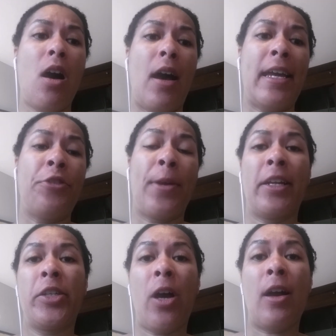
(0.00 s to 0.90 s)
I
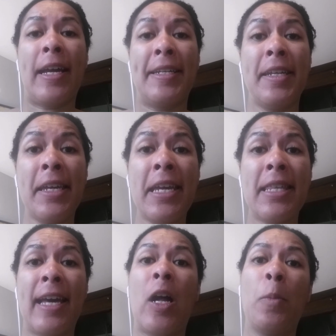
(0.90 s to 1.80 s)
drink chaga
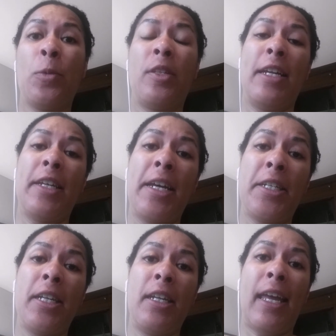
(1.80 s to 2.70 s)
tea that helps with
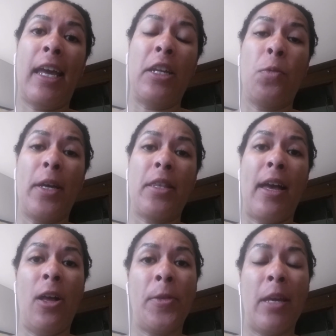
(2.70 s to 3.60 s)
digestion and with
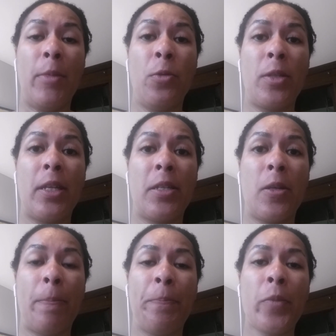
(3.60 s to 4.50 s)
a healthy immune
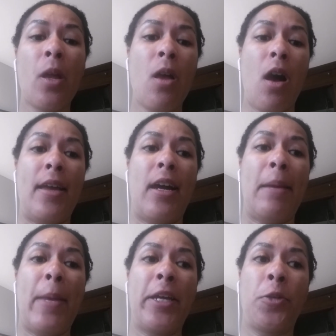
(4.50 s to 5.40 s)
system. And
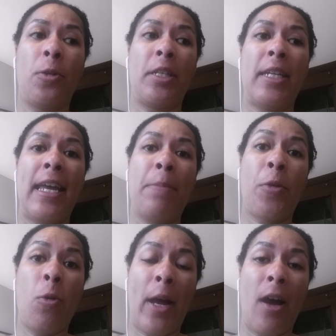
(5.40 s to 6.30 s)
I make sure to
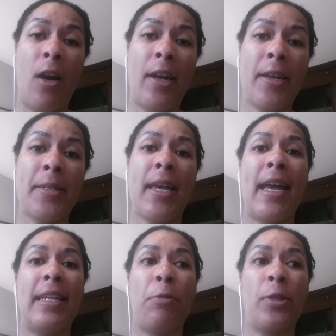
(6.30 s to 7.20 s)
take probiotics.
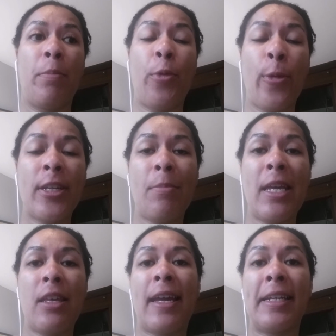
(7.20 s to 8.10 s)
And it was important to
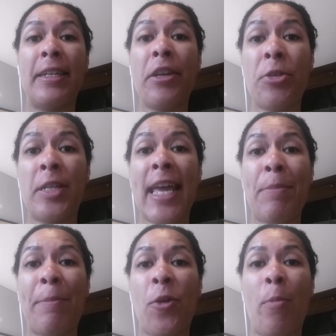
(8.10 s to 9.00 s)
me that I continue to
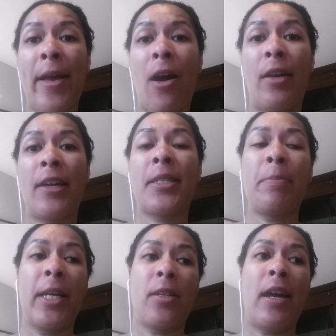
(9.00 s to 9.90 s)
take my
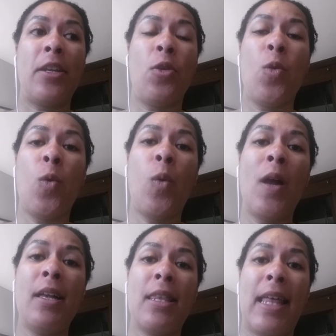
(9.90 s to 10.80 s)
probiotics because I
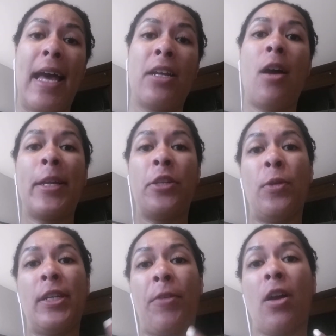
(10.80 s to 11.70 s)
knew that coming
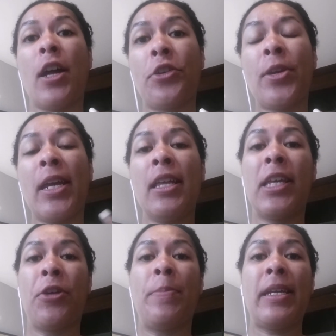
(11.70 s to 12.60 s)
to a different country,
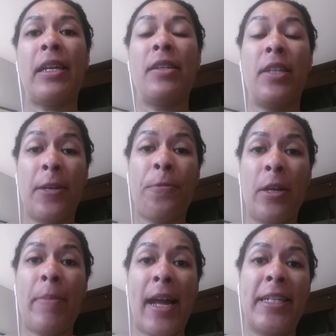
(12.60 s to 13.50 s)
there would be
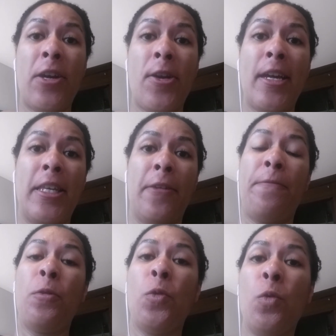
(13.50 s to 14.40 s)
different bacteria in the
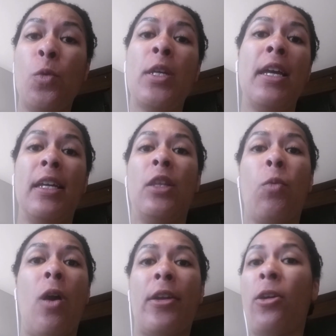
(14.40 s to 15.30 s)
food, in
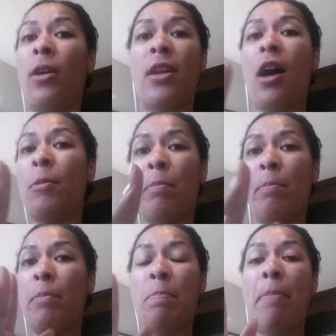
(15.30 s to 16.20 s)
the water. Not
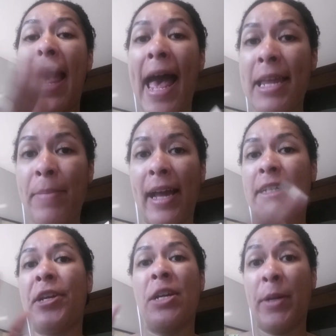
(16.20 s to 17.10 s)
bad
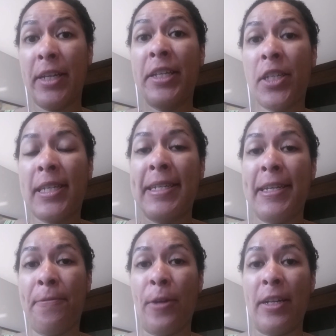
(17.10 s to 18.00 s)
bacteria, but it's just
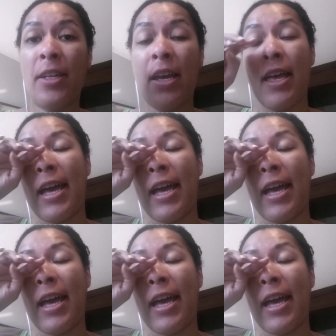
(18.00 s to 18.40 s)
different.